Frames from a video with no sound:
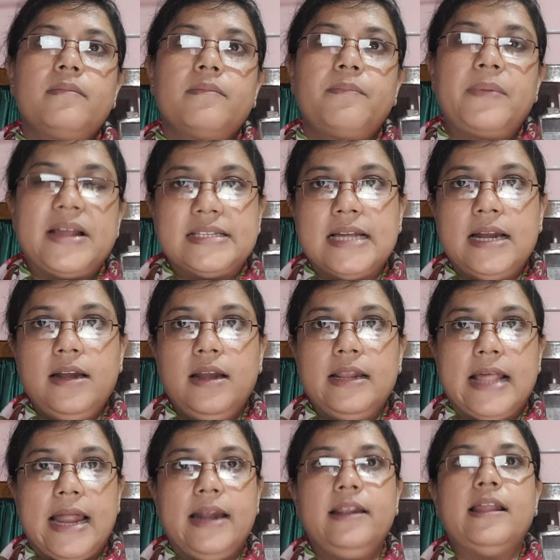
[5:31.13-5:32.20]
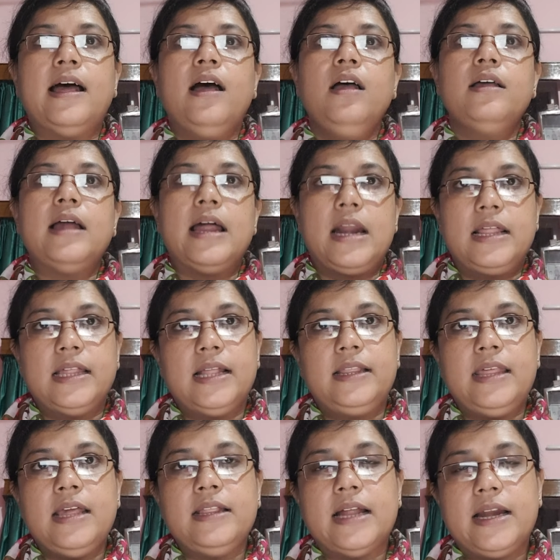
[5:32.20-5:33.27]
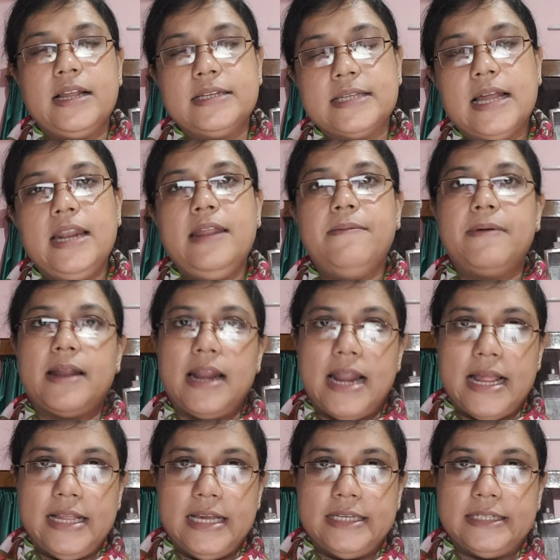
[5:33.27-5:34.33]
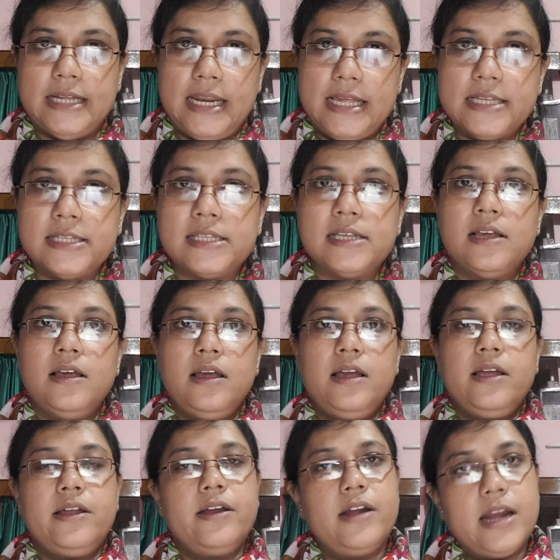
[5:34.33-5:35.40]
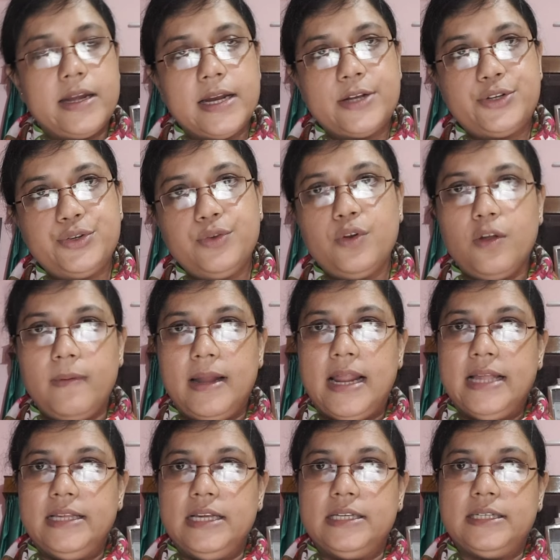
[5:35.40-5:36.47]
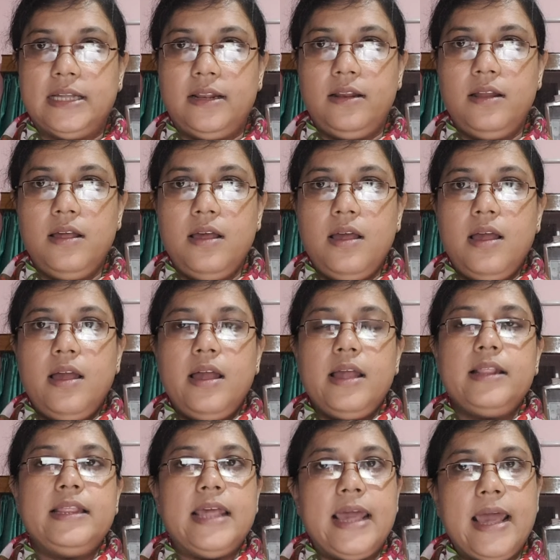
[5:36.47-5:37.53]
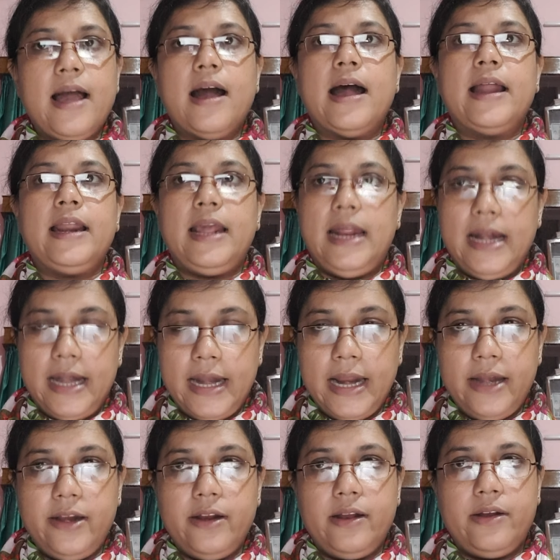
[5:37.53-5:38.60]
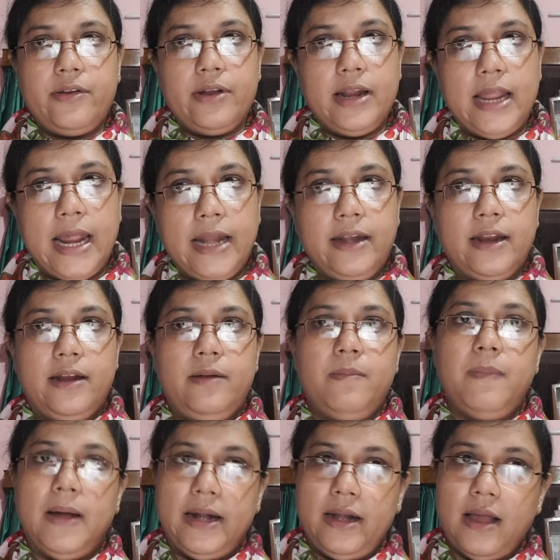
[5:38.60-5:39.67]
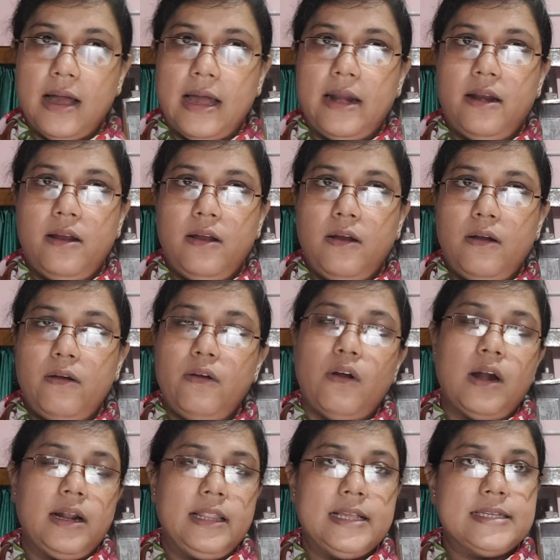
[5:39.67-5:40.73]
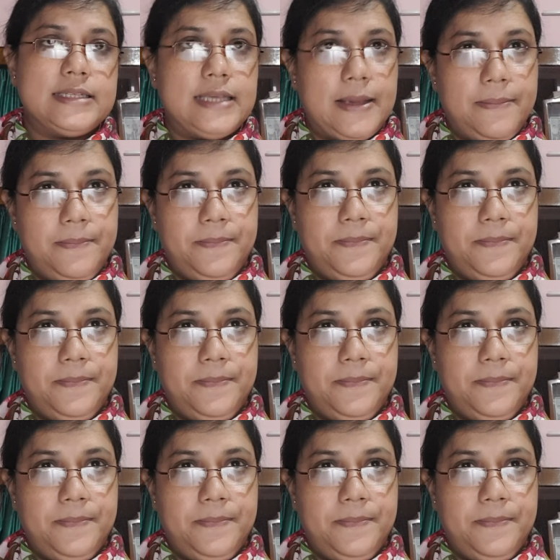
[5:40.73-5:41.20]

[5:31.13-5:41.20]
present, then the another thing, that is the liberalization, is related to globalization. They are indeed related but are not the same.